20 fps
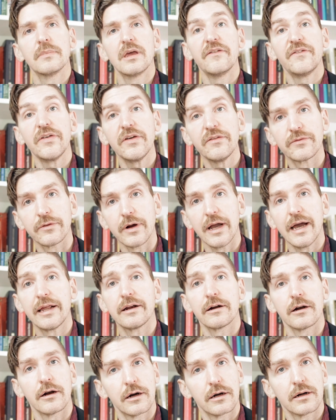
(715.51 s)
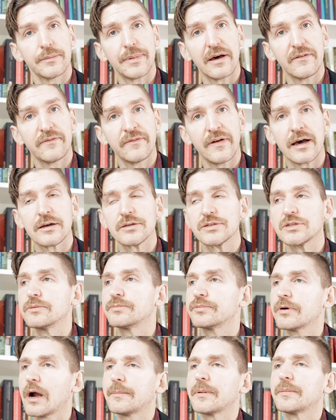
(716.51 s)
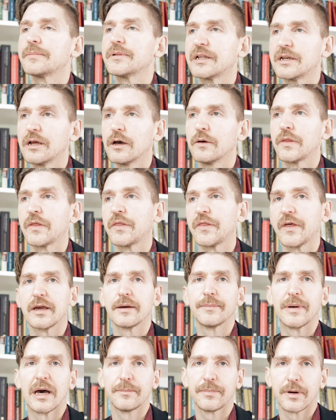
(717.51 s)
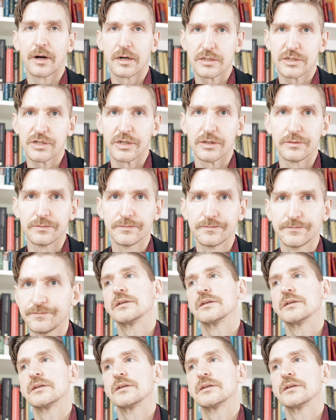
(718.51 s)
If you've read or heard about Faust, you probably know the thing about part two.